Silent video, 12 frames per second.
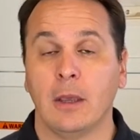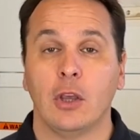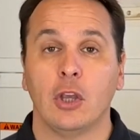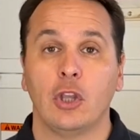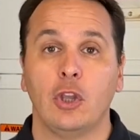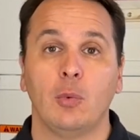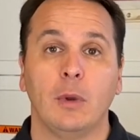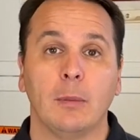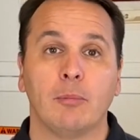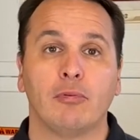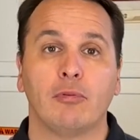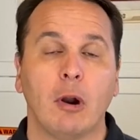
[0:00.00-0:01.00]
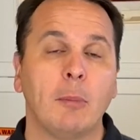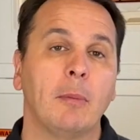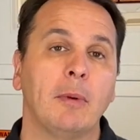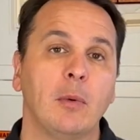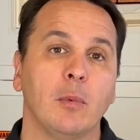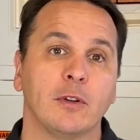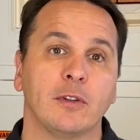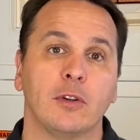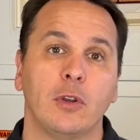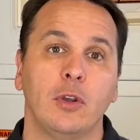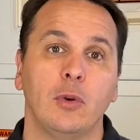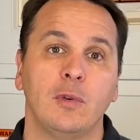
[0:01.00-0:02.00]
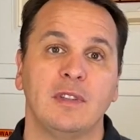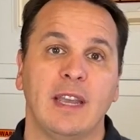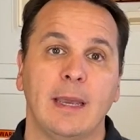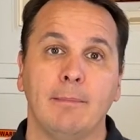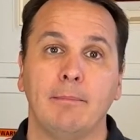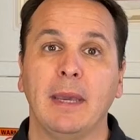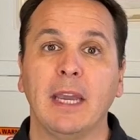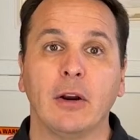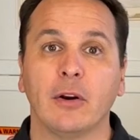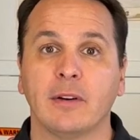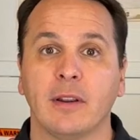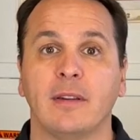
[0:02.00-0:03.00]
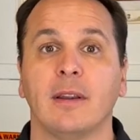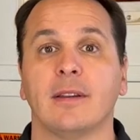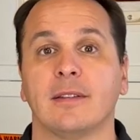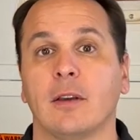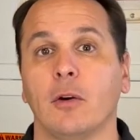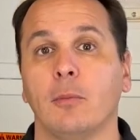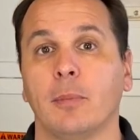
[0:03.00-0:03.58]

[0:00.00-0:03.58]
you will probably want to use a mirrored telescope.